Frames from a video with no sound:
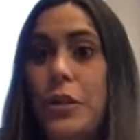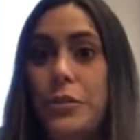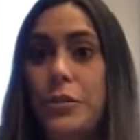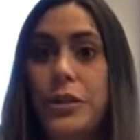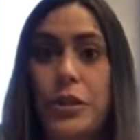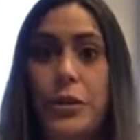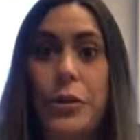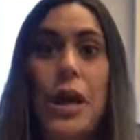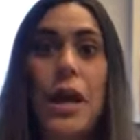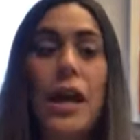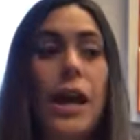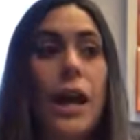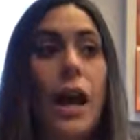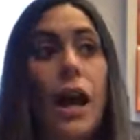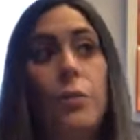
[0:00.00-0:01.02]
So
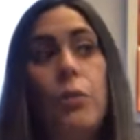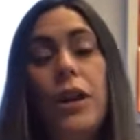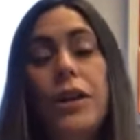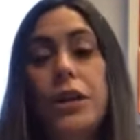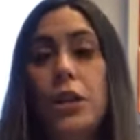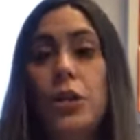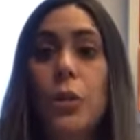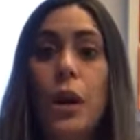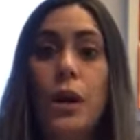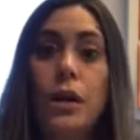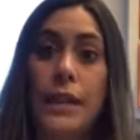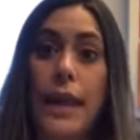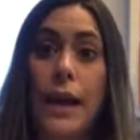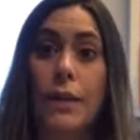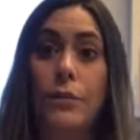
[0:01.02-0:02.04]
what you are
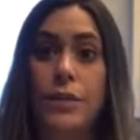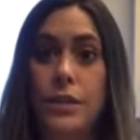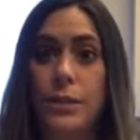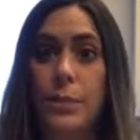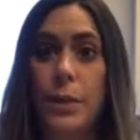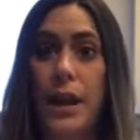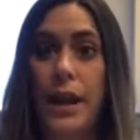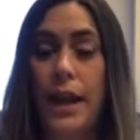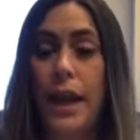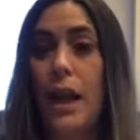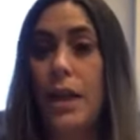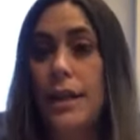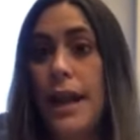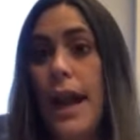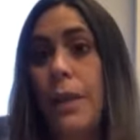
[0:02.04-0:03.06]
allowed to spray
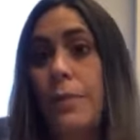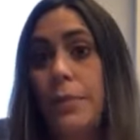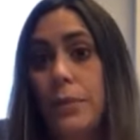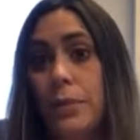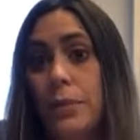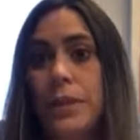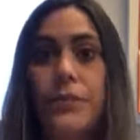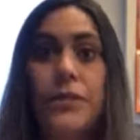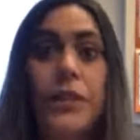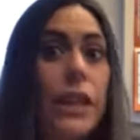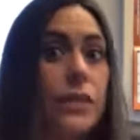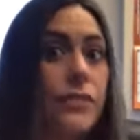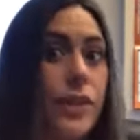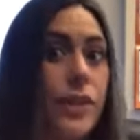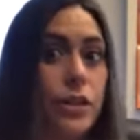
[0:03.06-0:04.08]
on apples, even
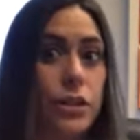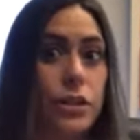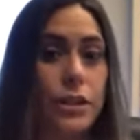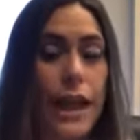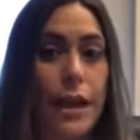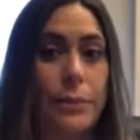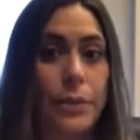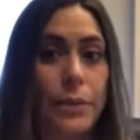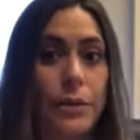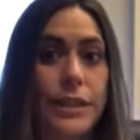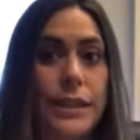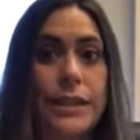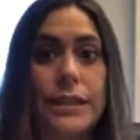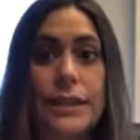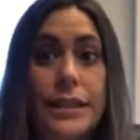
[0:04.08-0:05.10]
conventional
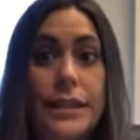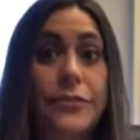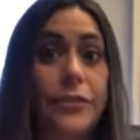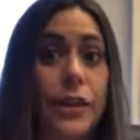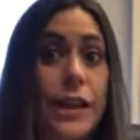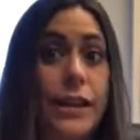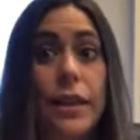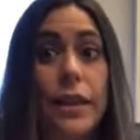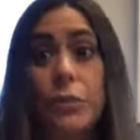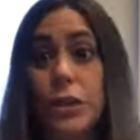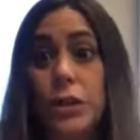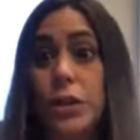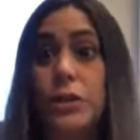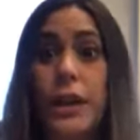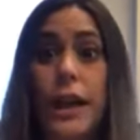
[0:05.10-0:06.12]
apples, is different than
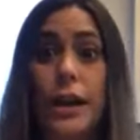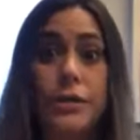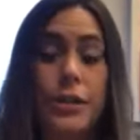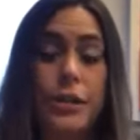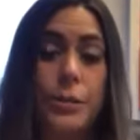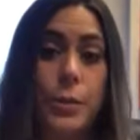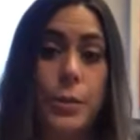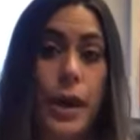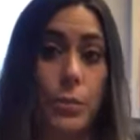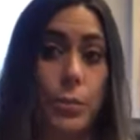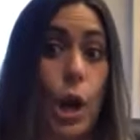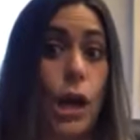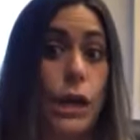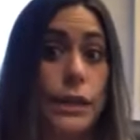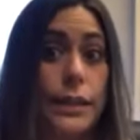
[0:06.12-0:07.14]
what you're allowed to spray on
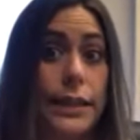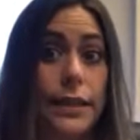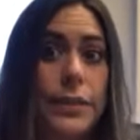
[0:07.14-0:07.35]
broccoli.